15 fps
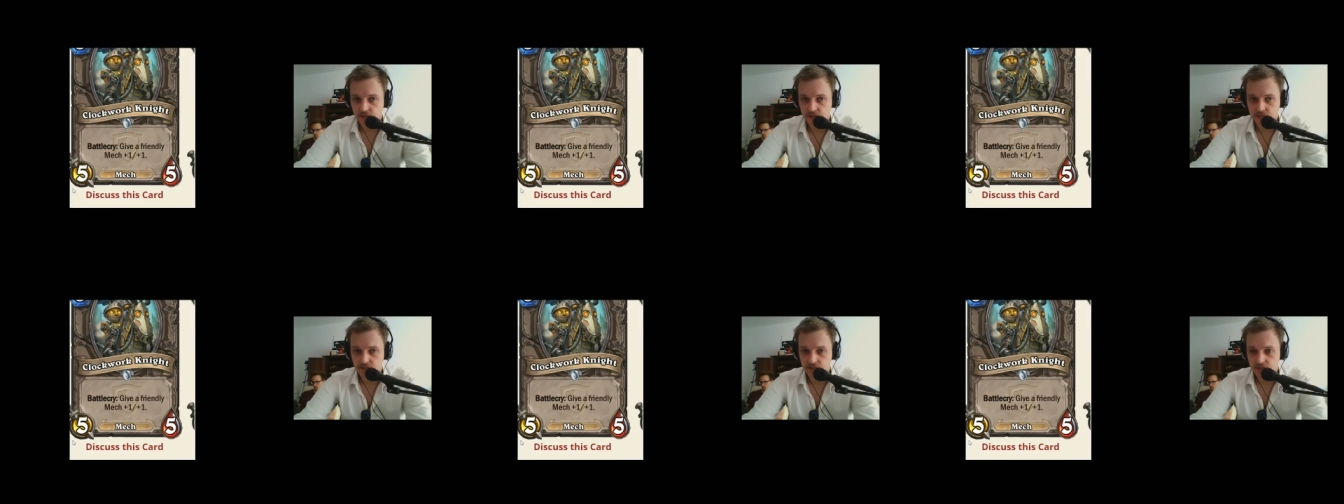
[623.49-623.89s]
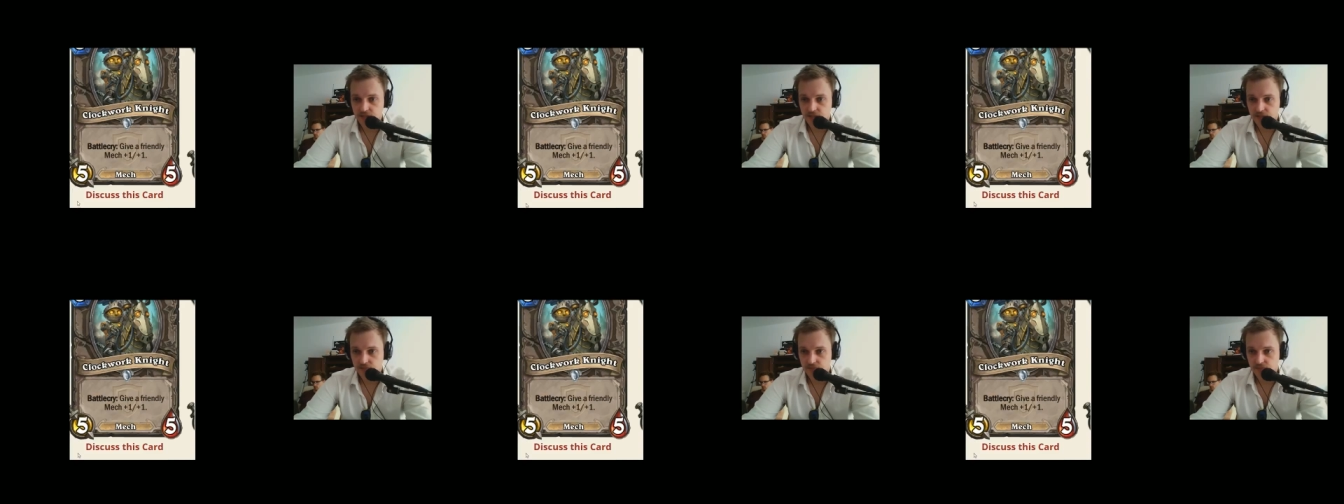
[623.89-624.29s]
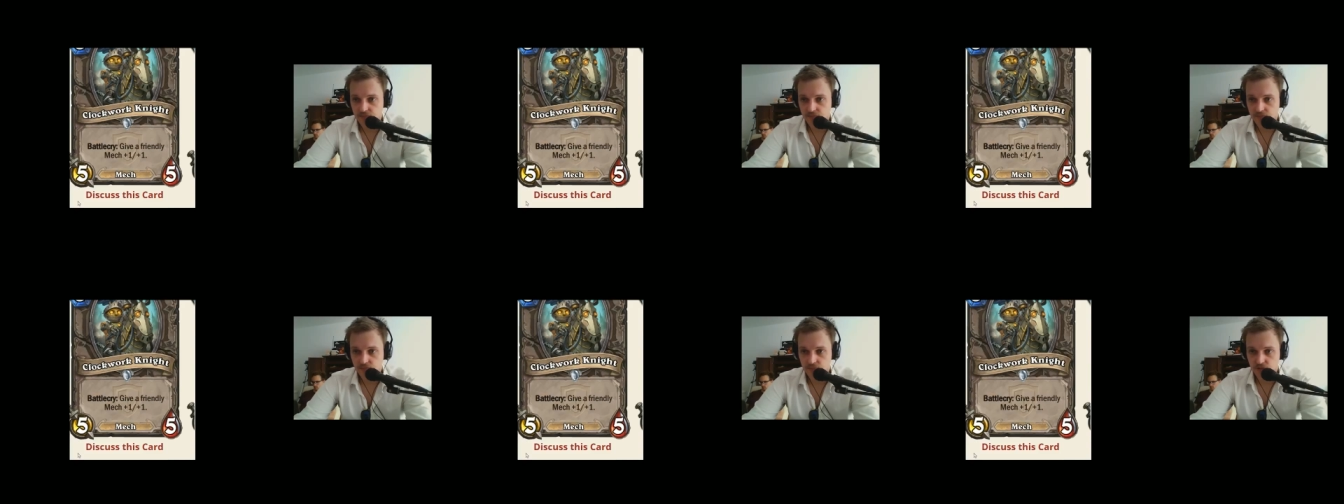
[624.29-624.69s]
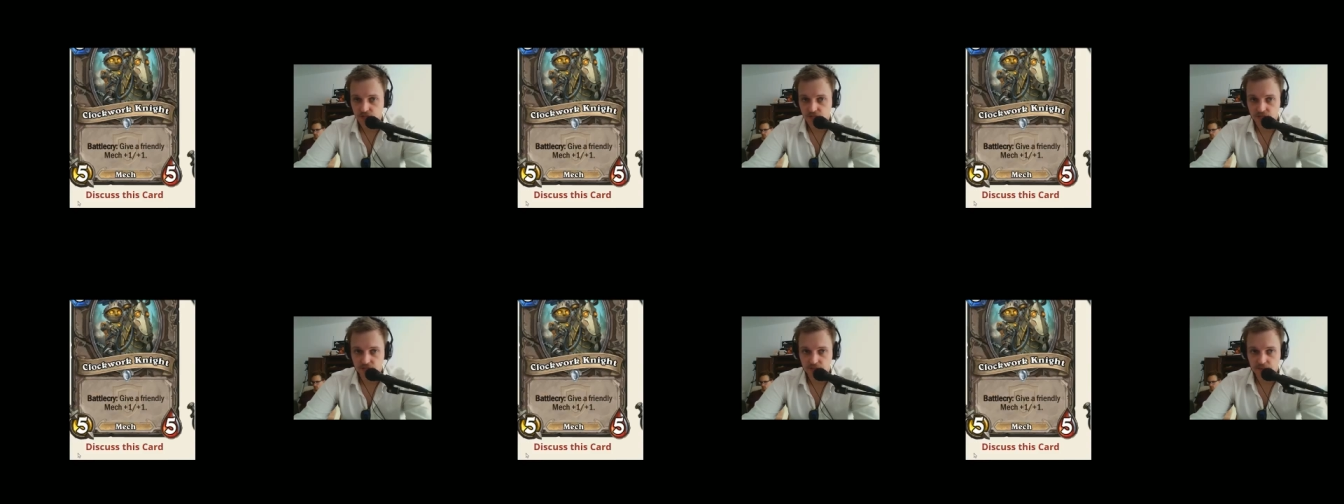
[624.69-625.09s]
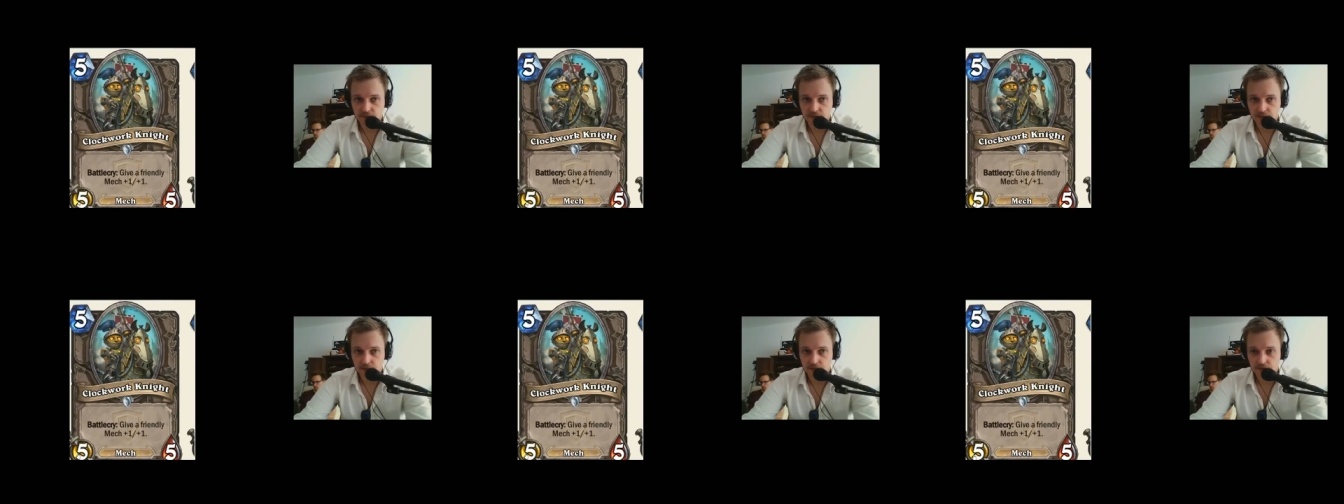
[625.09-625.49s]
This is potentially
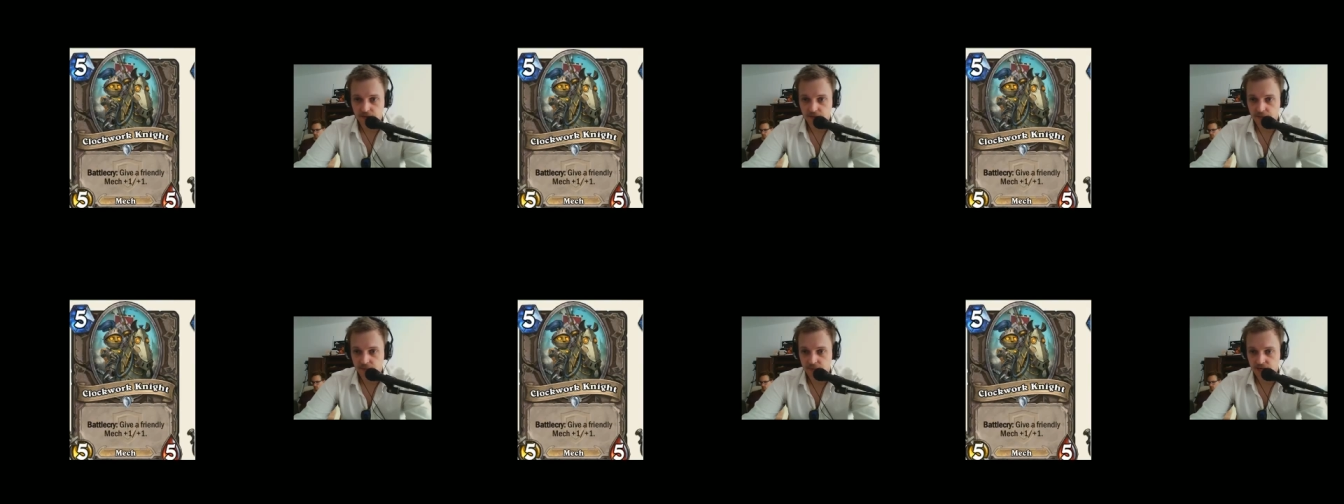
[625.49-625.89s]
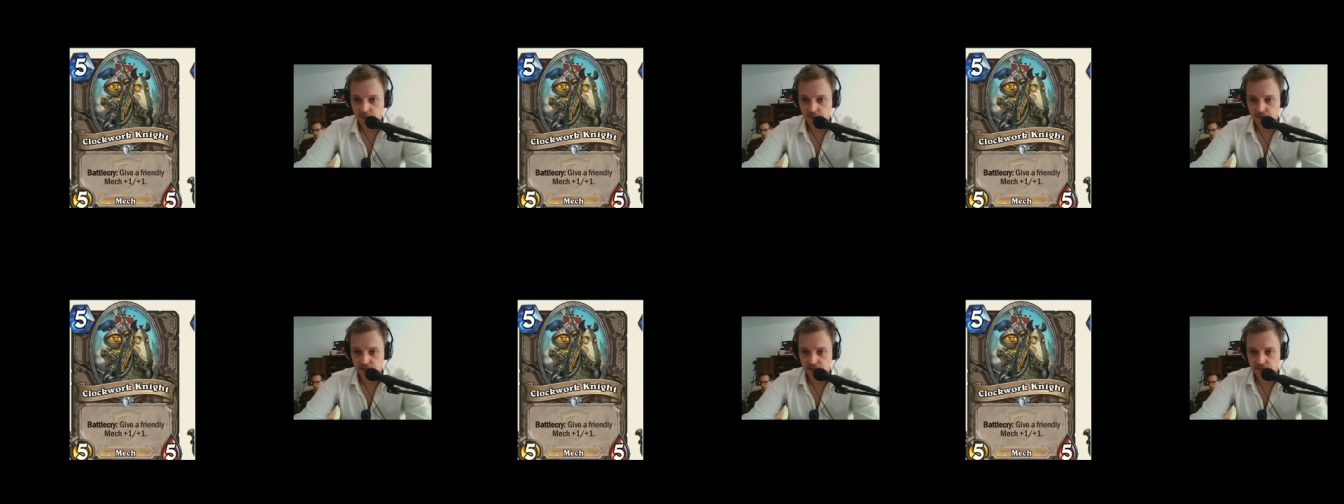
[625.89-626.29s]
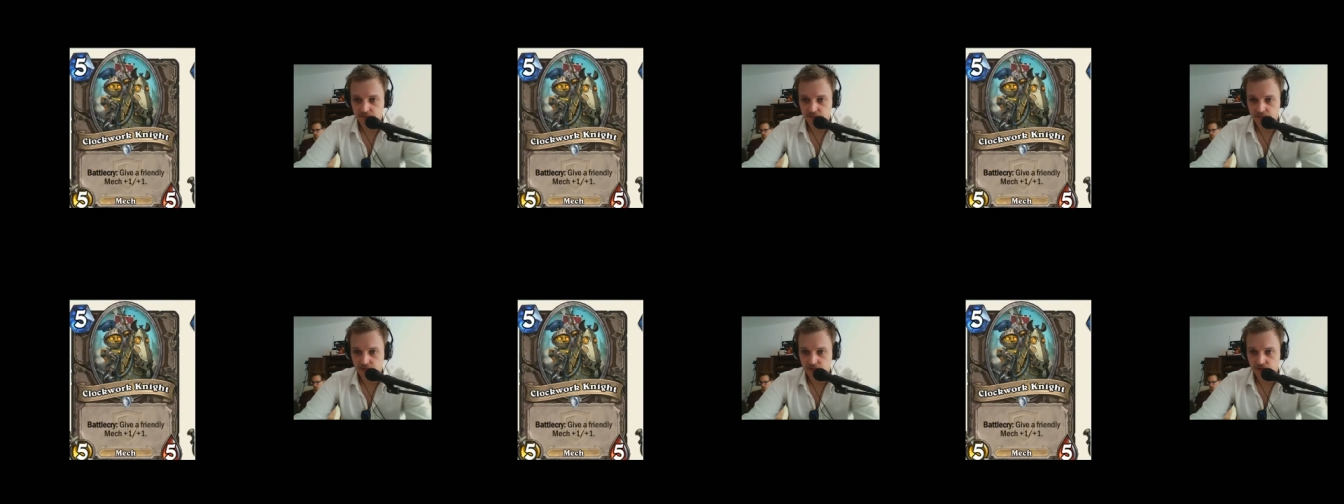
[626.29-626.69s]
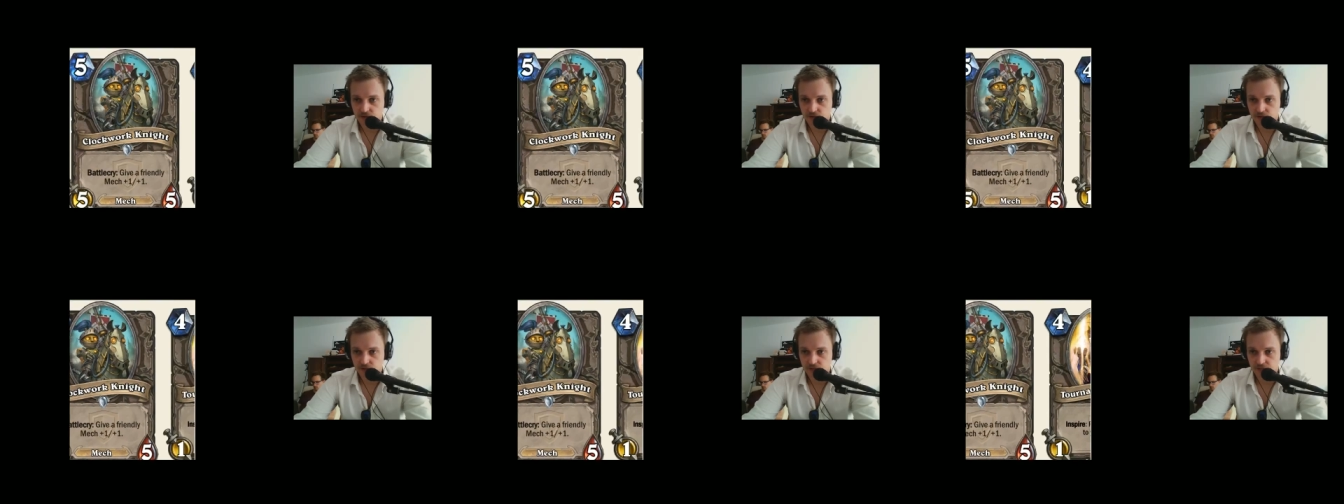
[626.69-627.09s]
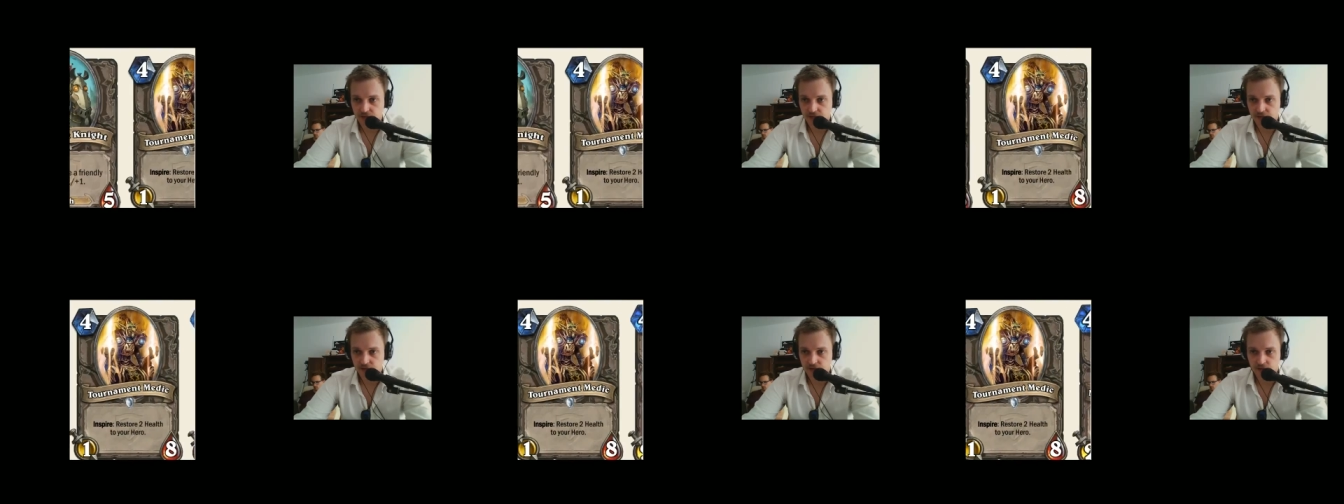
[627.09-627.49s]
playable in mech, but not too
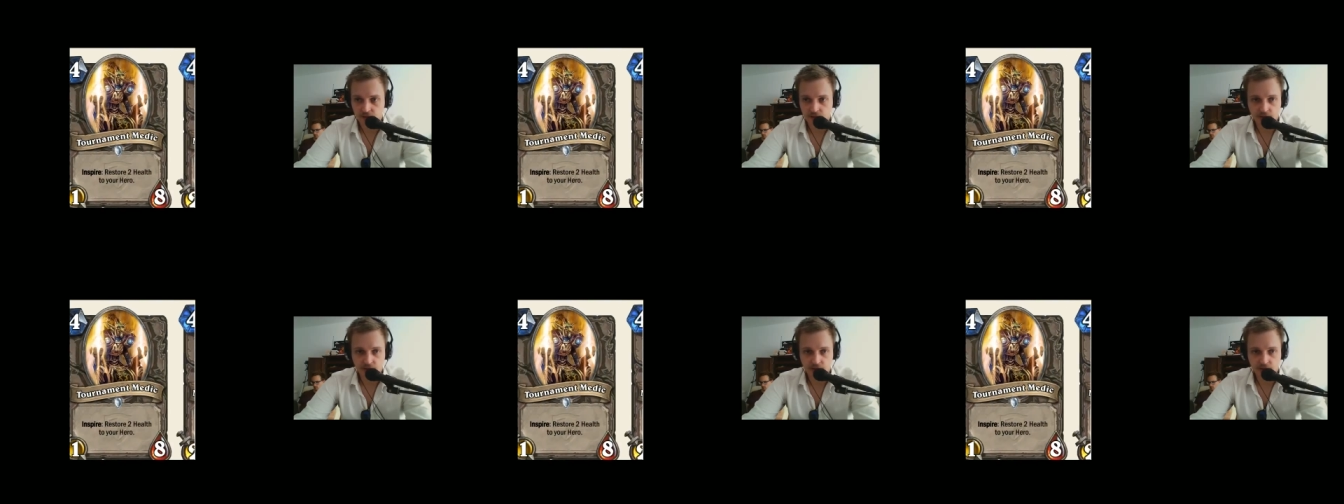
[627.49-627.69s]
exciting.